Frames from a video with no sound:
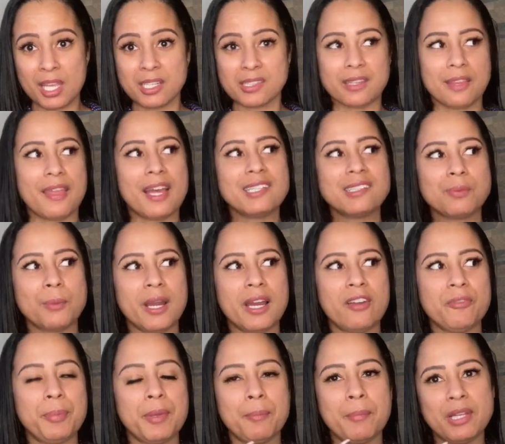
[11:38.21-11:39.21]
So that's why
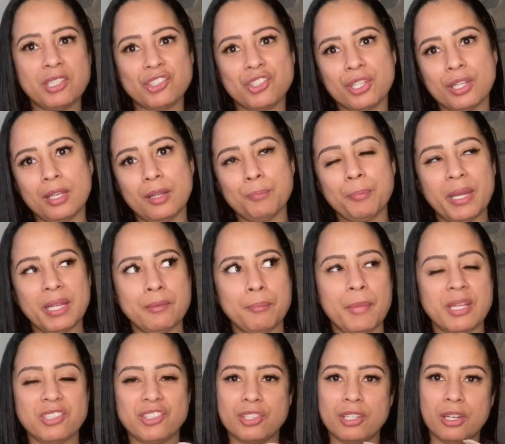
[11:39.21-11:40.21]
I've been
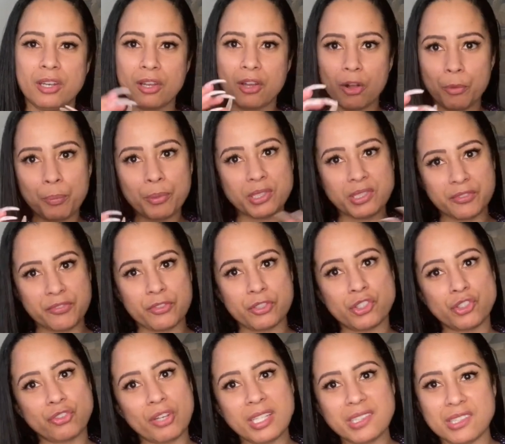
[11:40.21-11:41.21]
mentioning a couple different
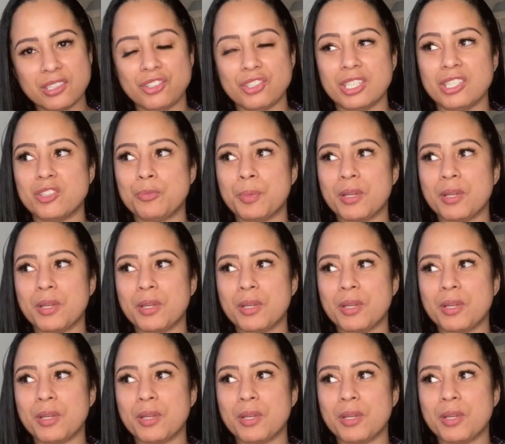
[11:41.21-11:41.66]
strategies,